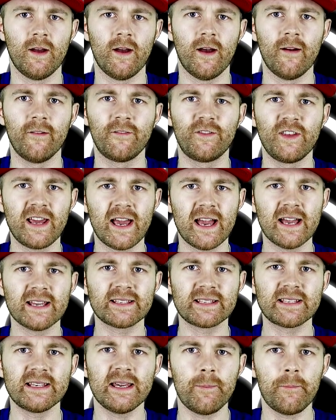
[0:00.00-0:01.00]
of the S
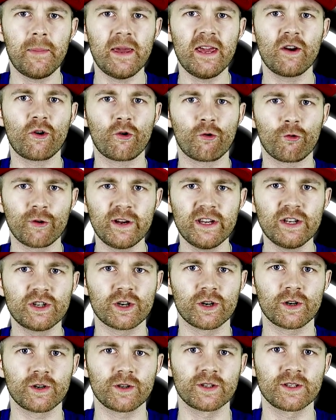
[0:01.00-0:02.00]
C P
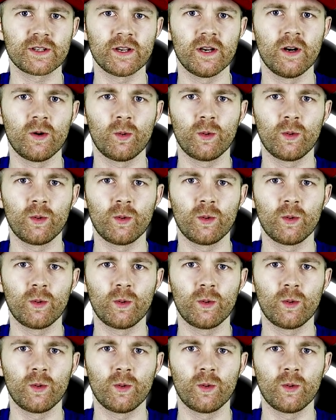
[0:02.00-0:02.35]
Creatures,